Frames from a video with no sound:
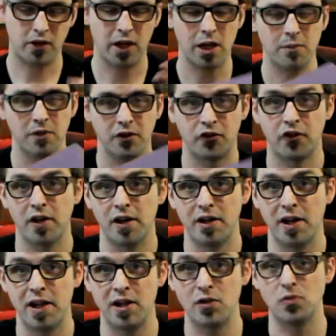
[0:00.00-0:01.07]
came
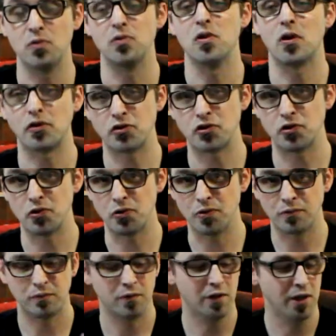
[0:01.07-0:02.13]
inside a
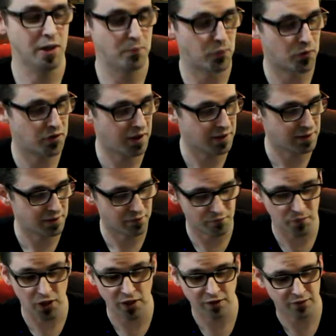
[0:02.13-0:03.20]
larger protective
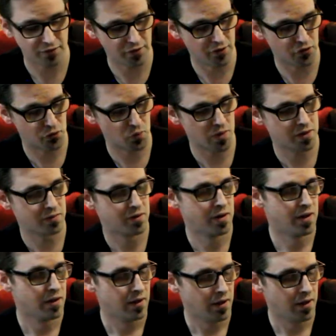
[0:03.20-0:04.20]
box as well.